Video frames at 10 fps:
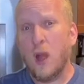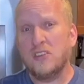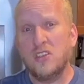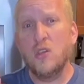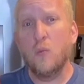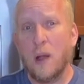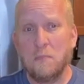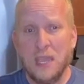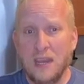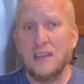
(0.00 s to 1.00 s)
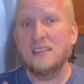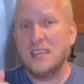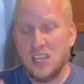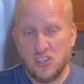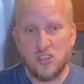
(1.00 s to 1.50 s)
you want me to
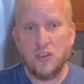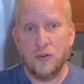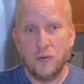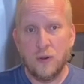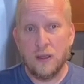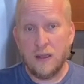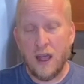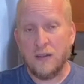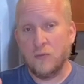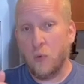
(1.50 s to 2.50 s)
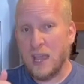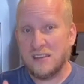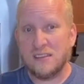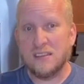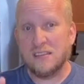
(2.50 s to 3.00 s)
teach you on
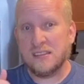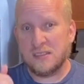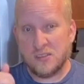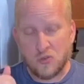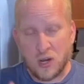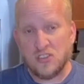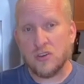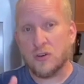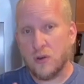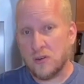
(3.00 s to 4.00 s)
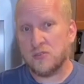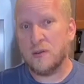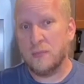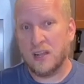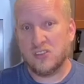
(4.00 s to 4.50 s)
ways to stretch your grocery
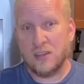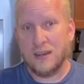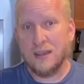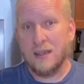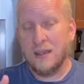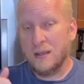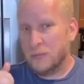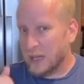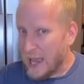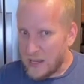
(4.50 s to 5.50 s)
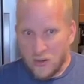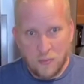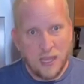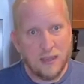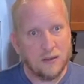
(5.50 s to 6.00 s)
budget, plan your
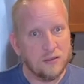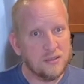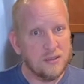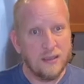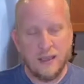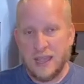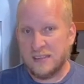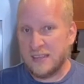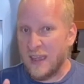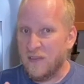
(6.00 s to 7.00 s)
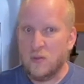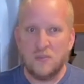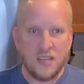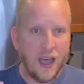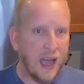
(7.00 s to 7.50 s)
meals, and save you
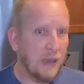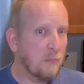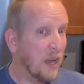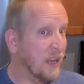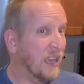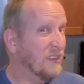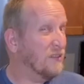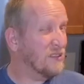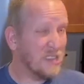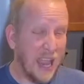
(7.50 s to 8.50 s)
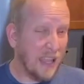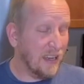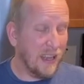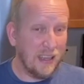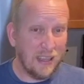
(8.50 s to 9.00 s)
time, money, and your
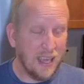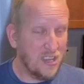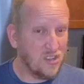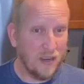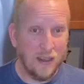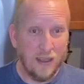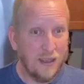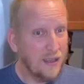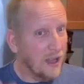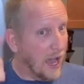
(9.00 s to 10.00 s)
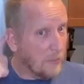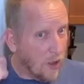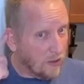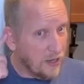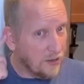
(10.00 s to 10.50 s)
sanity in the kitchen? I'm
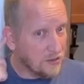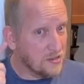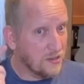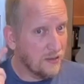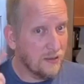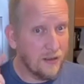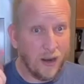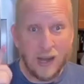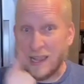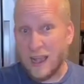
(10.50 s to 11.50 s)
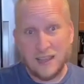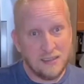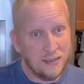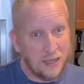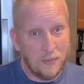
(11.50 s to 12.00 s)
all ears. All right,
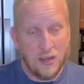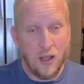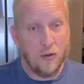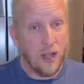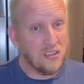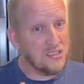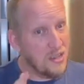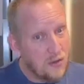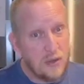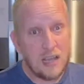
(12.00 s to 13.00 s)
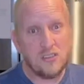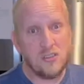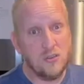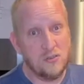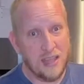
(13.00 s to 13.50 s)
guys, let me know. I'll see you next
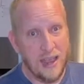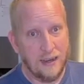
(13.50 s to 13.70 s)
Tuesday.